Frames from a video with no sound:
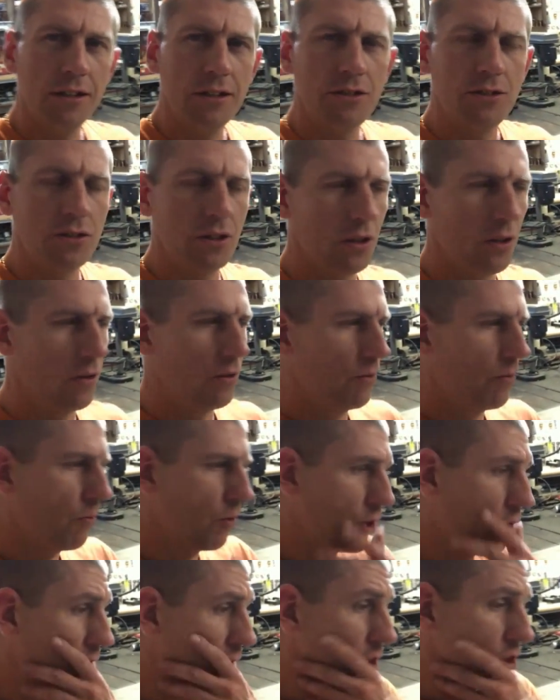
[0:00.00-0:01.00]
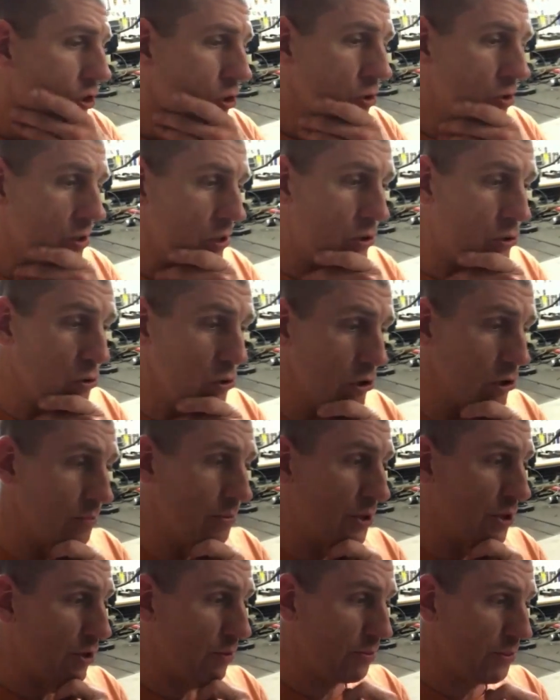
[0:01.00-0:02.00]
So we're going to do this oil
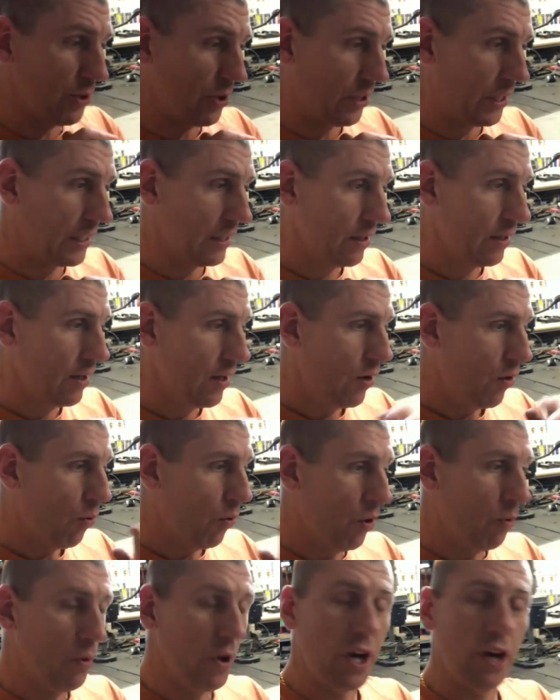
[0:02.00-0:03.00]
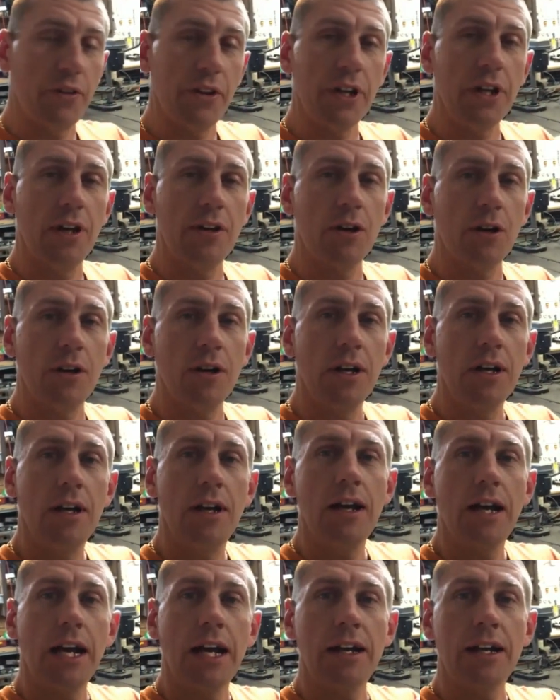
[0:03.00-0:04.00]
burner book one way or the other.
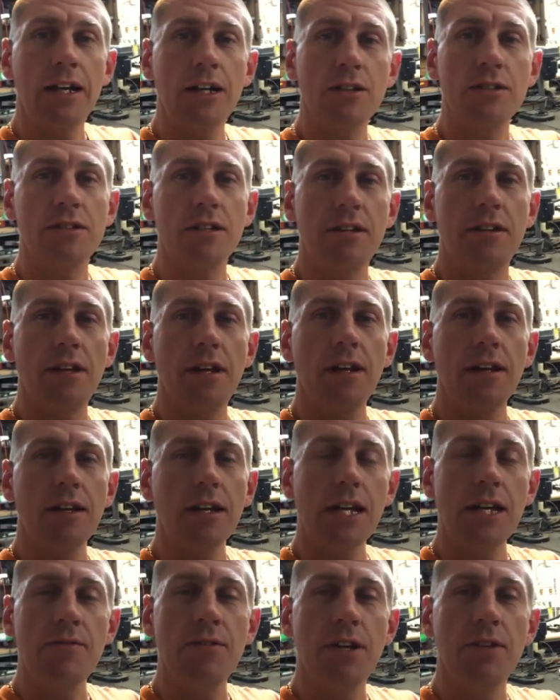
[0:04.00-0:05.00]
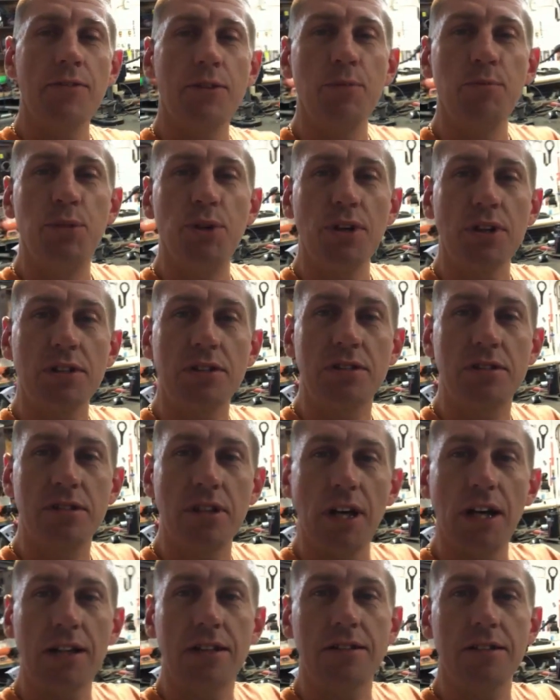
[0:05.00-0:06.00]
And here's the thing, even if the book
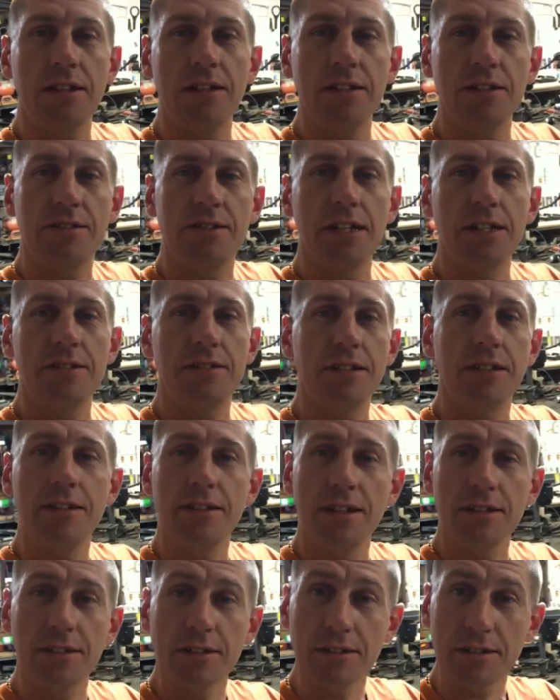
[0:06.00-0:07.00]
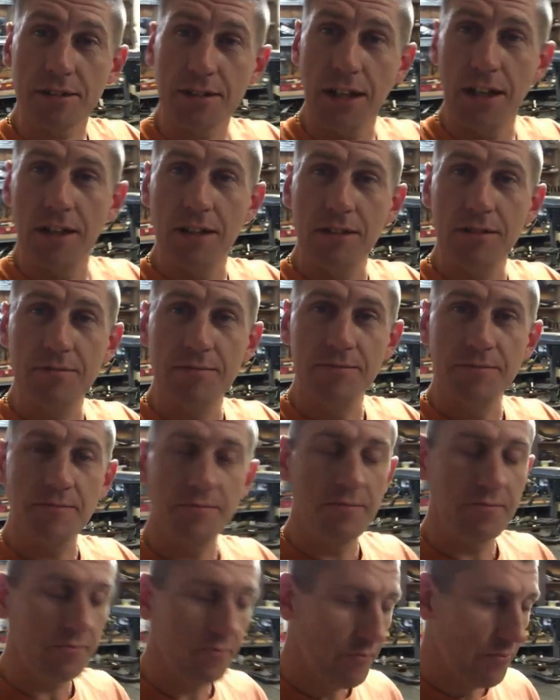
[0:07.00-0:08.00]
sucks in the sense that it doesn't sell,
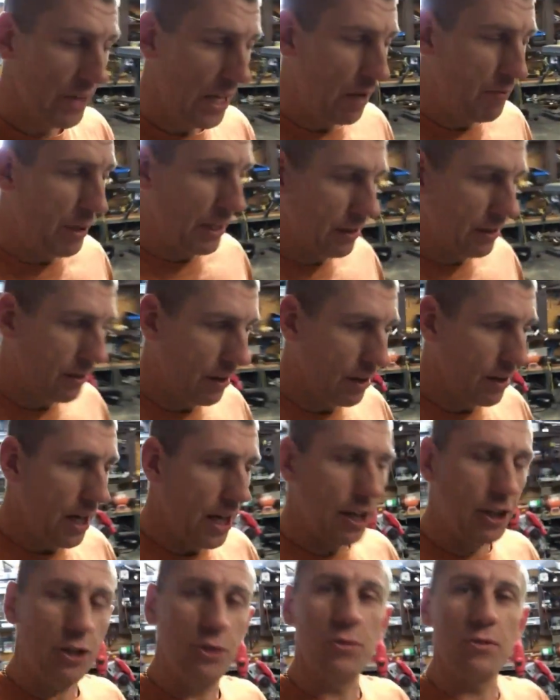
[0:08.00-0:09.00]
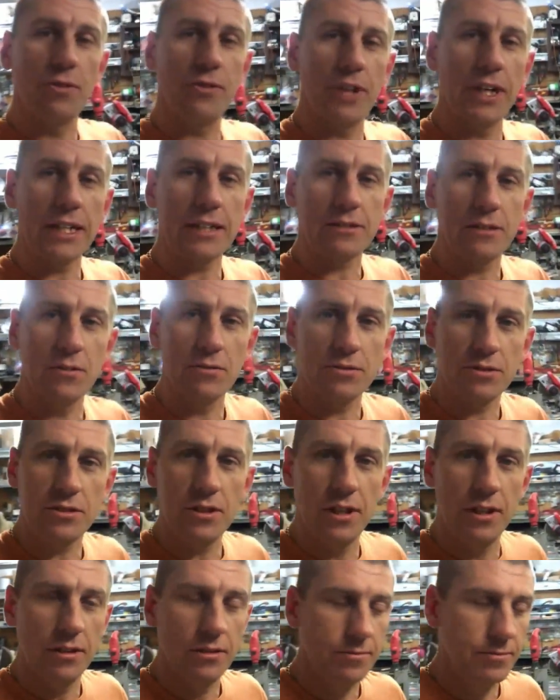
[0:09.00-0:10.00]
I mean, a lot of cool things don't
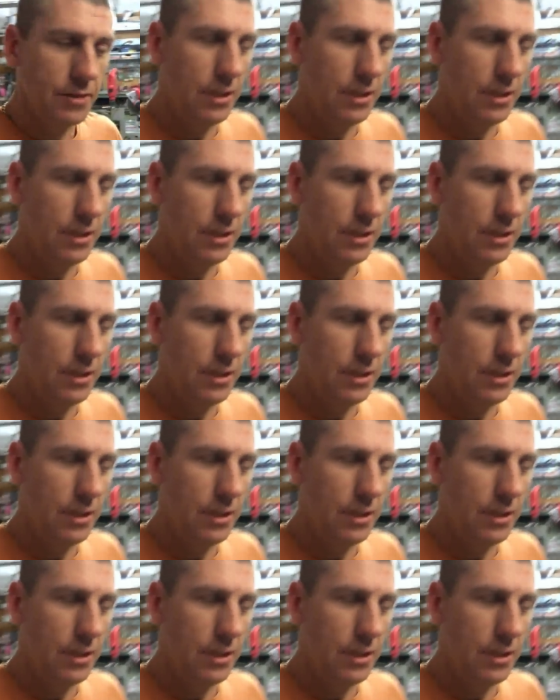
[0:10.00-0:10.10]
sell.